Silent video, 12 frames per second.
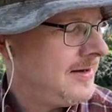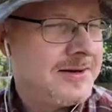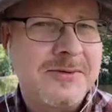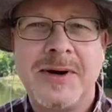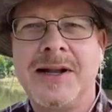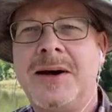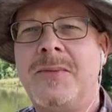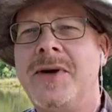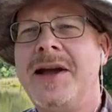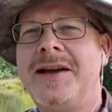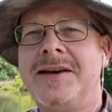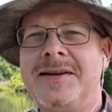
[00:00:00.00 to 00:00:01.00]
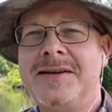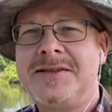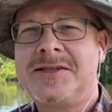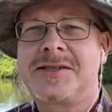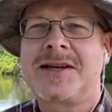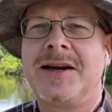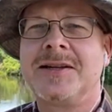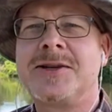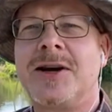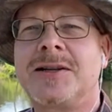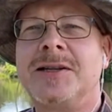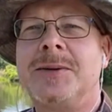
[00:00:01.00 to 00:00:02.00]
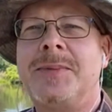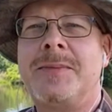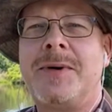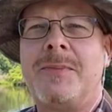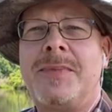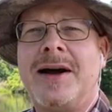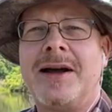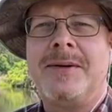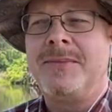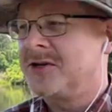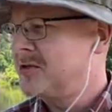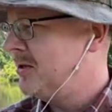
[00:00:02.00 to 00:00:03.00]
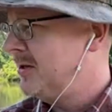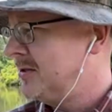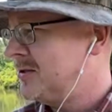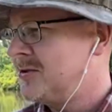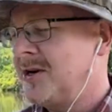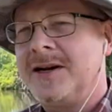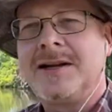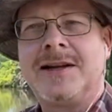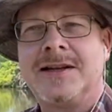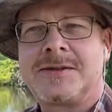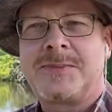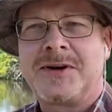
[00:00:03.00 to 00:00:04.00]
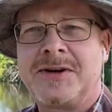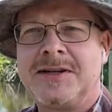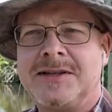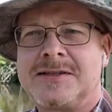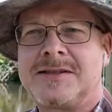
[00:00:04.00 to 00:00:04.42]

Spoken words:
I'm waiting, just kind of talk a little bit about my martial arts training and experience.